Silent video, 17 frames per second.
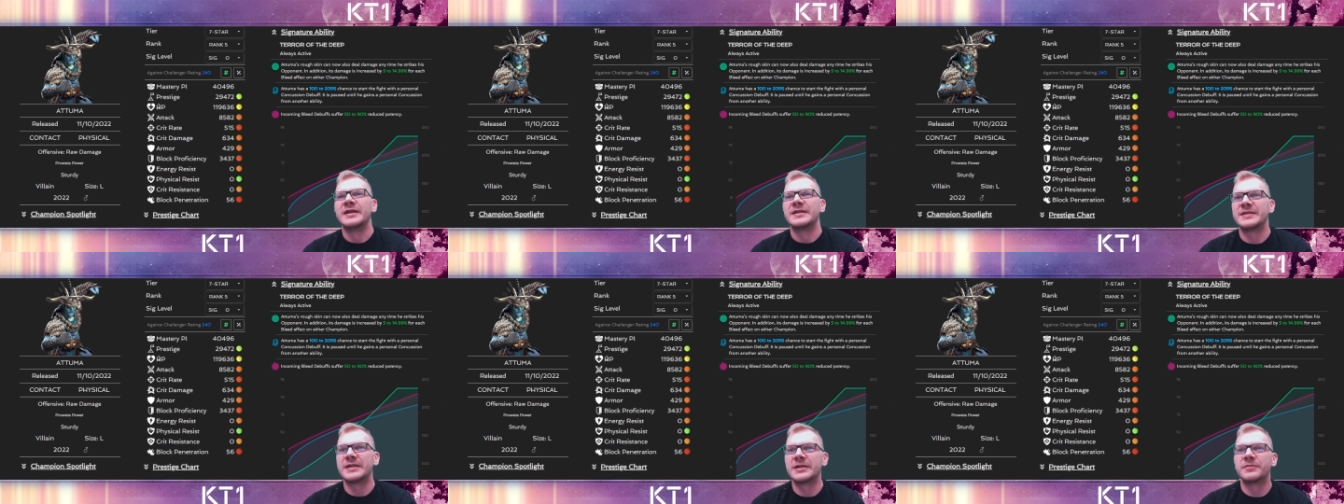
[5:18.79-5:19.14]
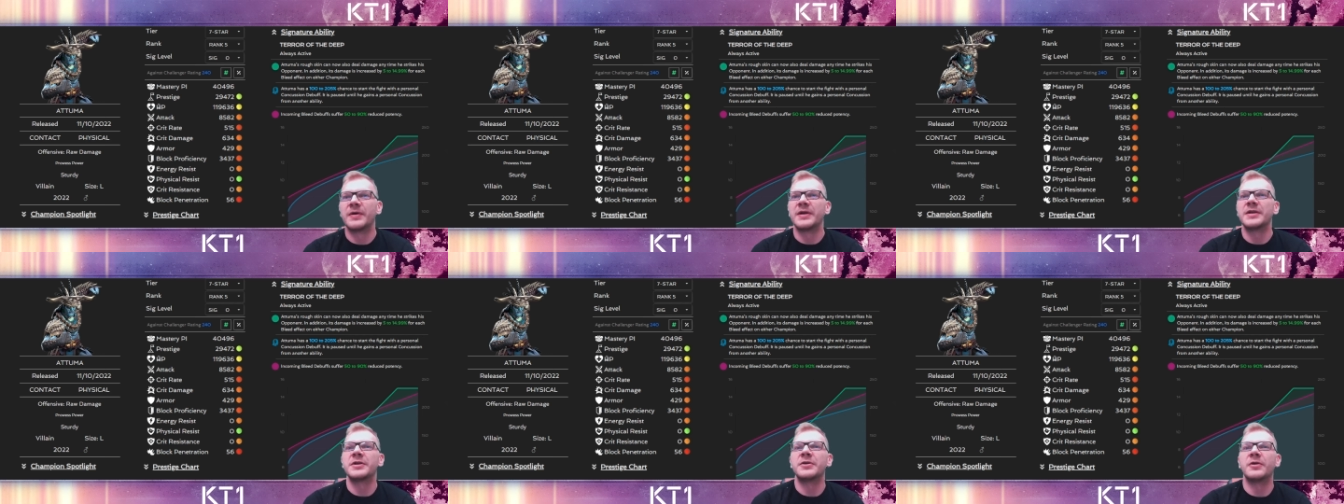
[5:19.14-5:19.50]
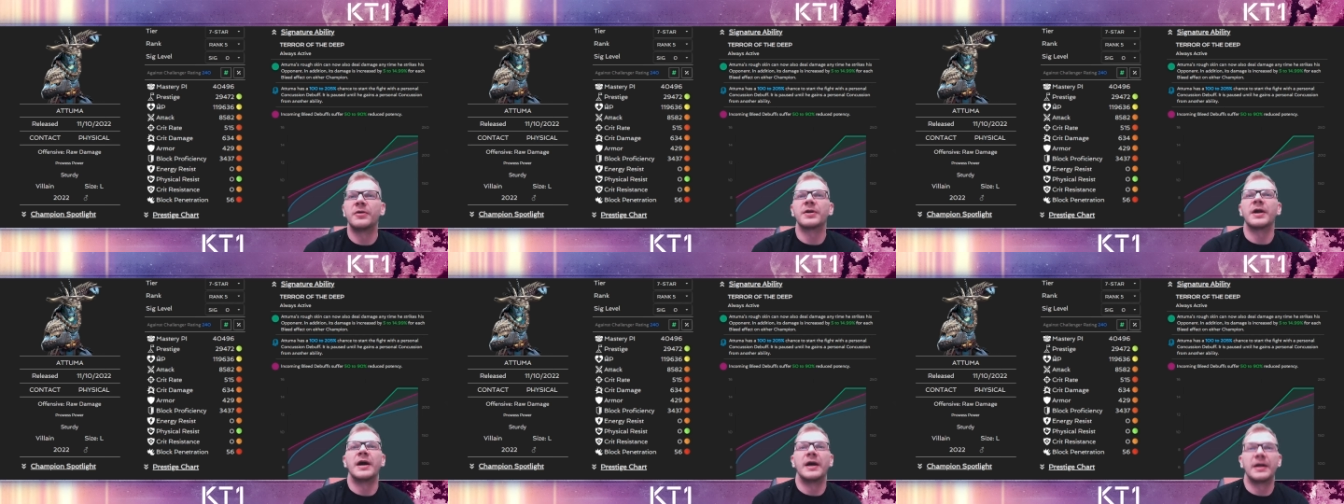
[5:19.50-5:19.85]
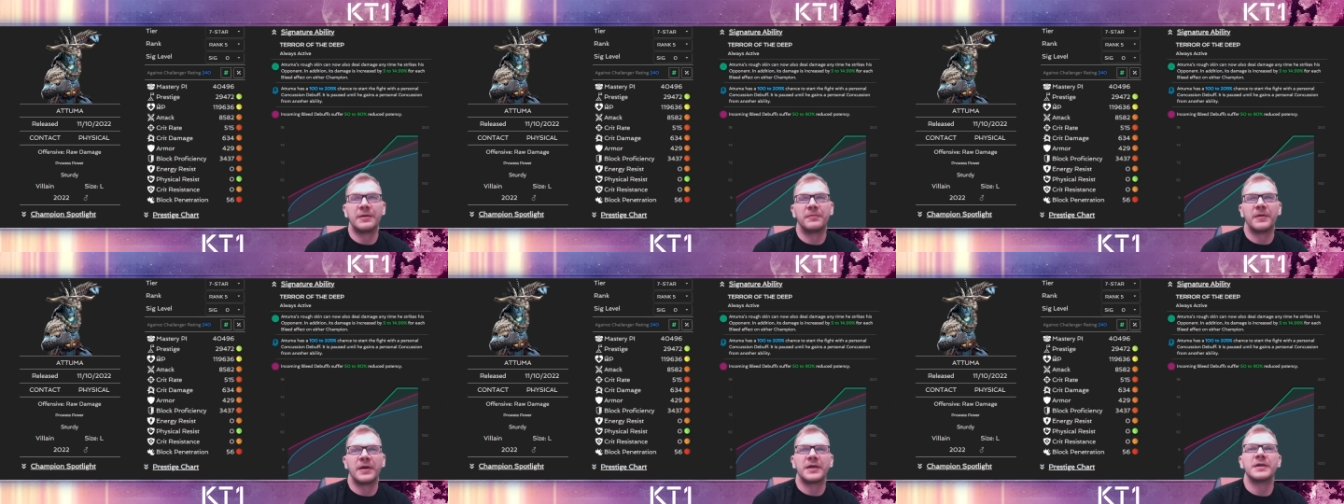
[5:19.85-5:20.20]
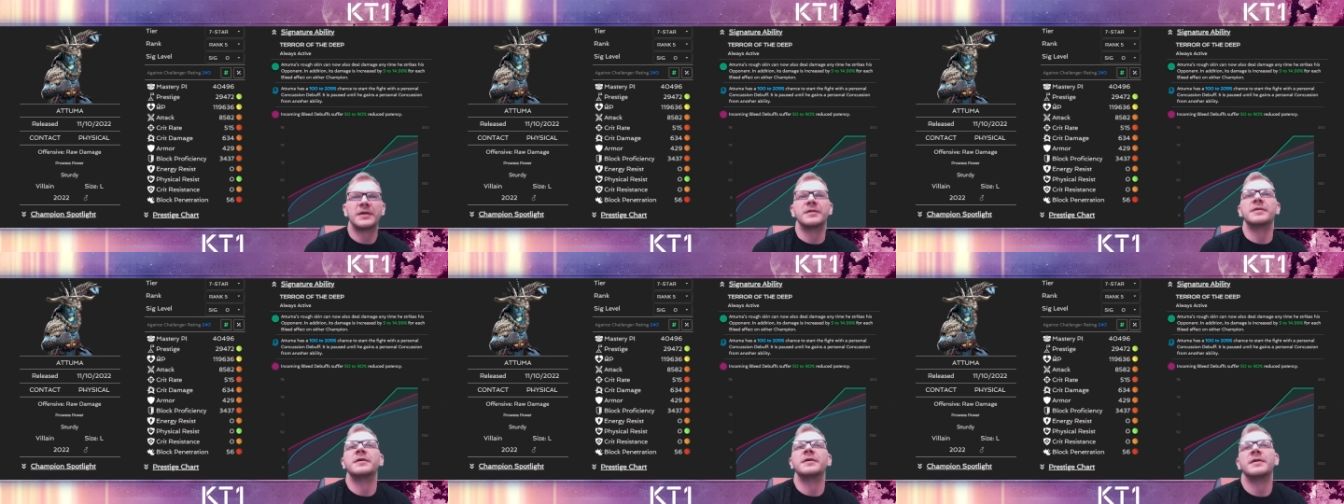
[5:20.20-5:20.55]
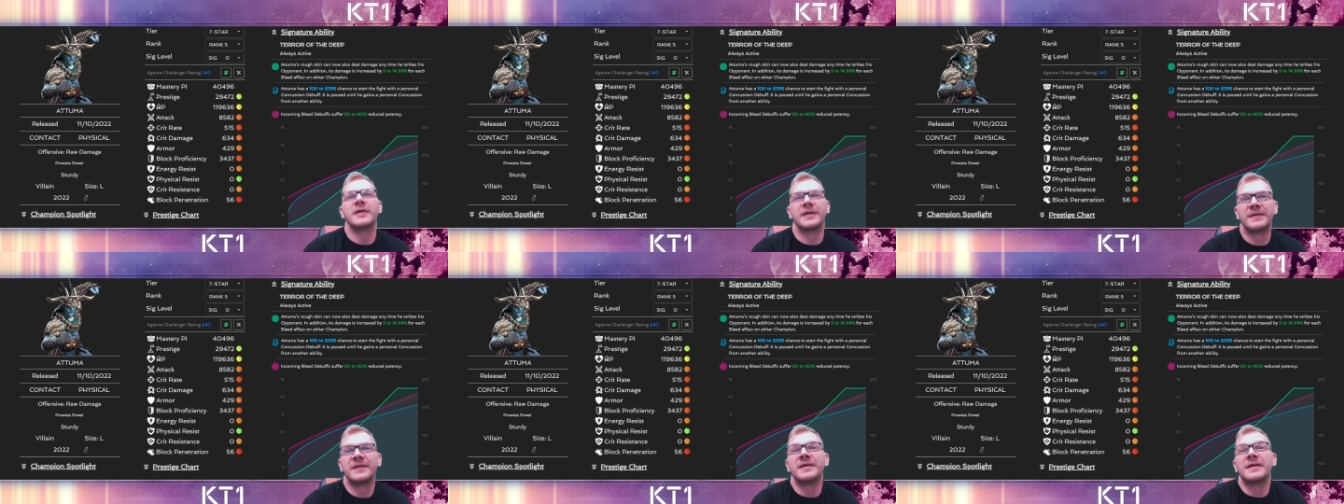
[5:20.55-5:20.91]
20 or unawakened,
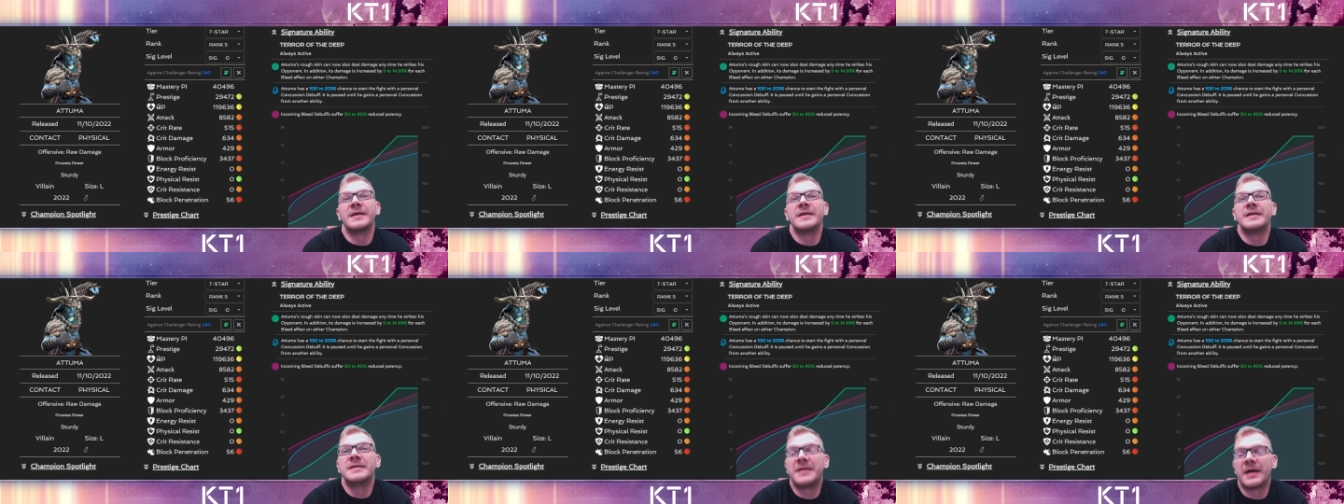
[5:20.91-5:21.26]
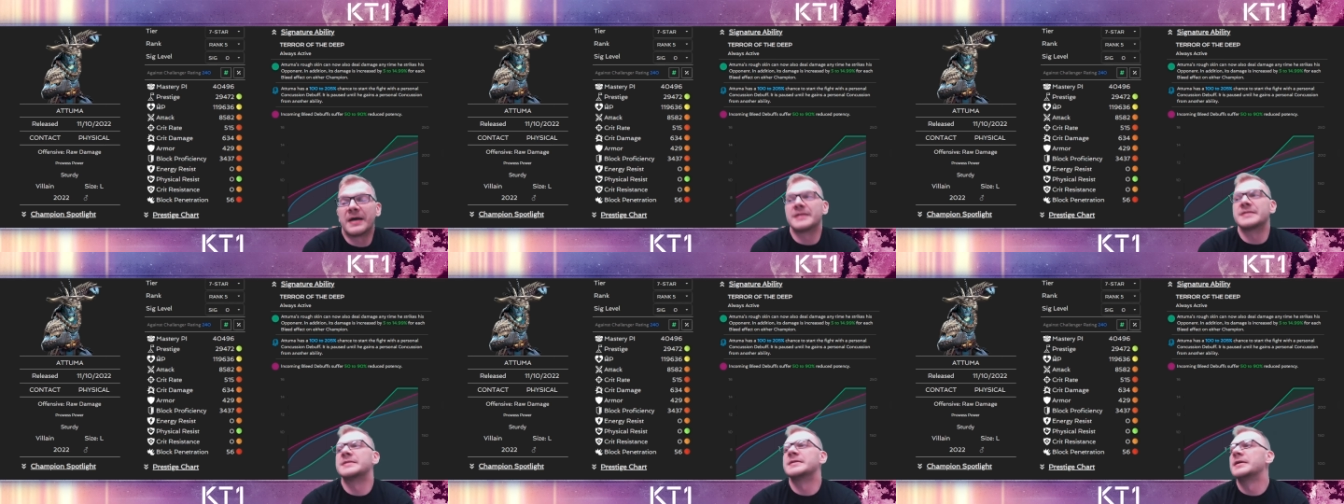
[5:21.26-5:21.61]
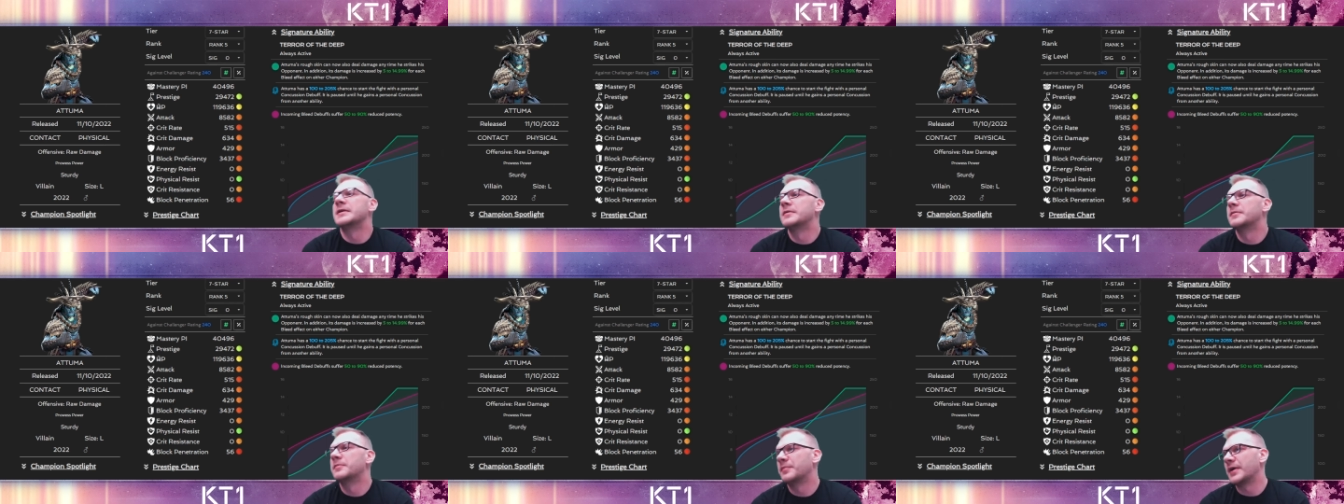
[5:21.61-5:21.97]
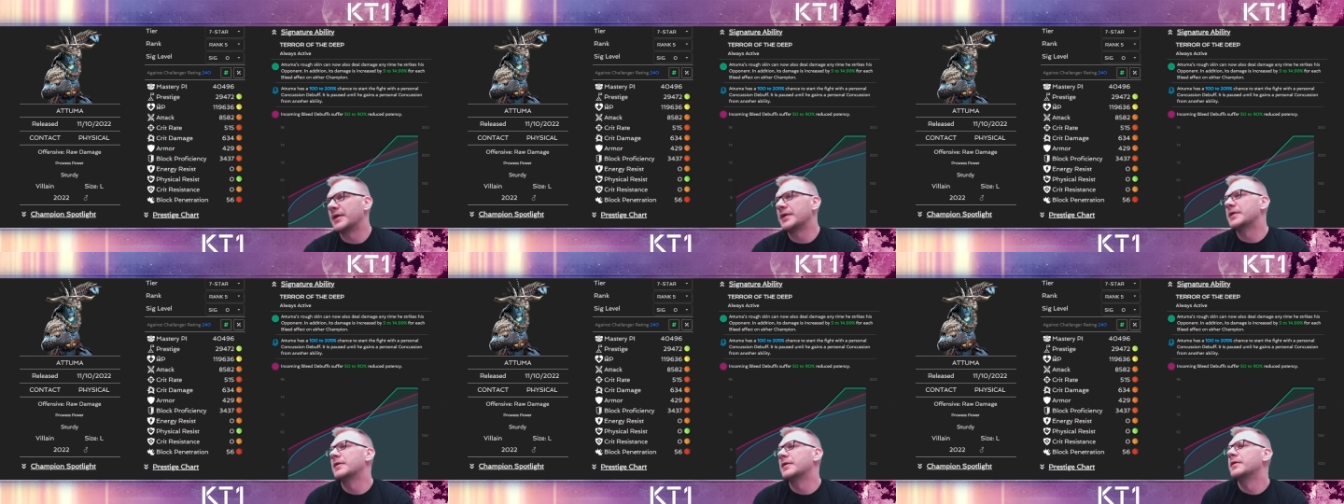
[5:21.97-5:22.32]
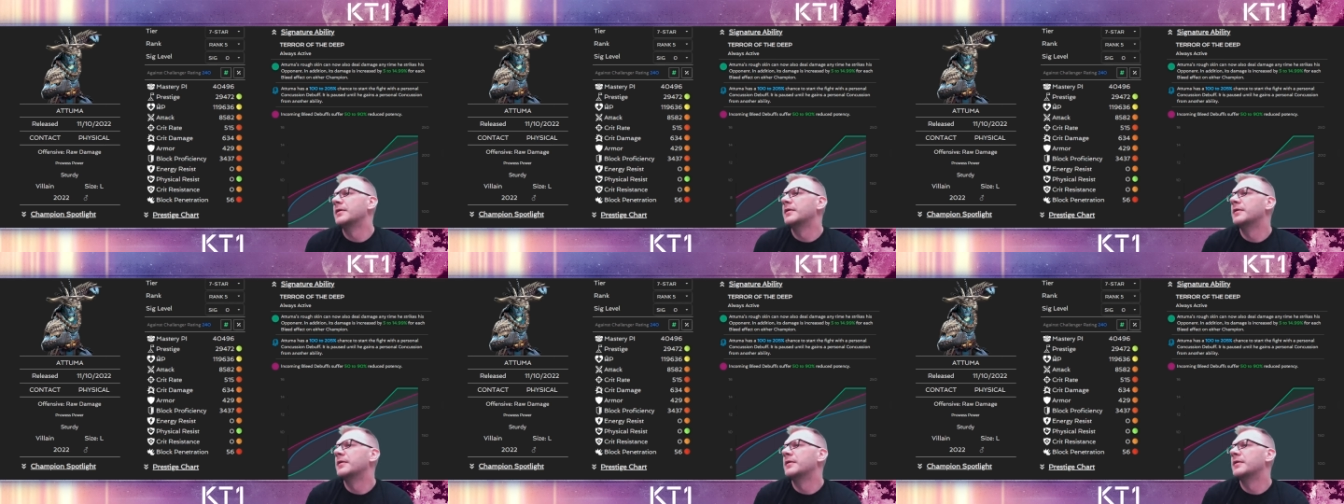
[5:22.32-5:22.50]
I think he does make